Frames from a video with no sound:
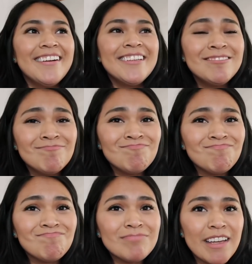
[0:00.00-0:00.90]

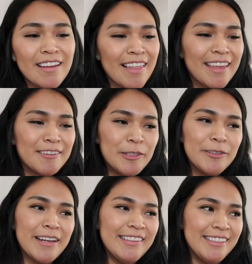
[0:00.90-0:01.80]
Hmm, like
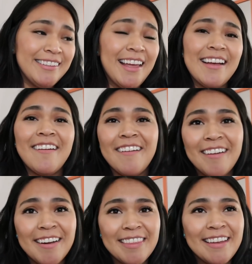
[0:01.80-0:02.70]
dude, I took that
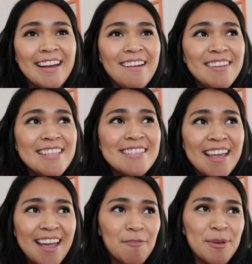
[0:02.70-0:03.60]
hard. Like I was
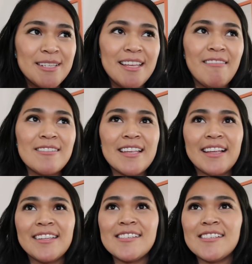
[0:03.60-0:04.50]
sad because that was
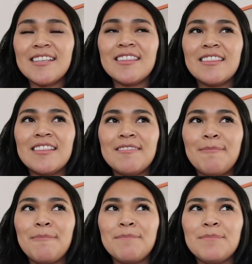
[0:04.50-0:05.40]
like legit
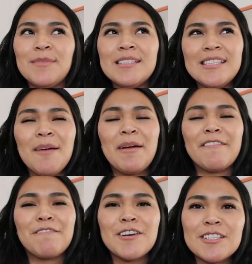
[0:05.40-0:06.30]
it's not
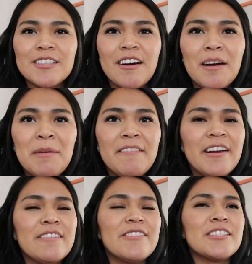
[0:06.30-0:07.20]
my first car. My
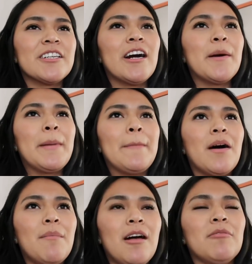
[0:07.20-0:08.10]
very first car my
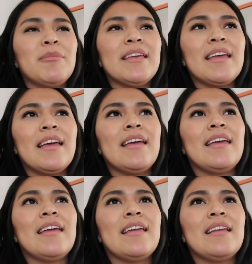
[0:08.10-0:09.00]
mom helped me
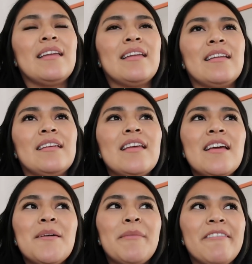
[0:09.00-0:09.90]
get and
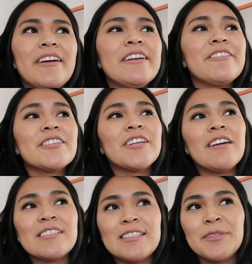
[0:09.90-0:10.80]
my very first
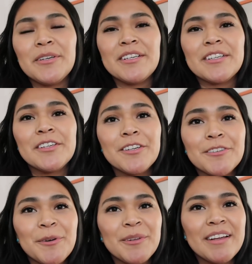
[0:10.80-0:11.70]
car was a Toyota
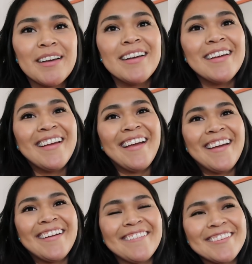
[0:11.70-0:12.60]
Corolla.
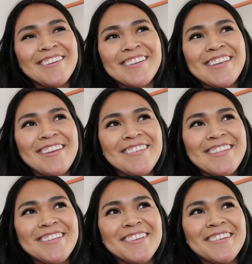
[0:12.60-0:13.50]
It was all
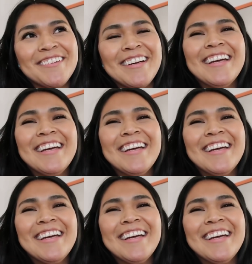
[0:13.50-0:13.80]
cute too.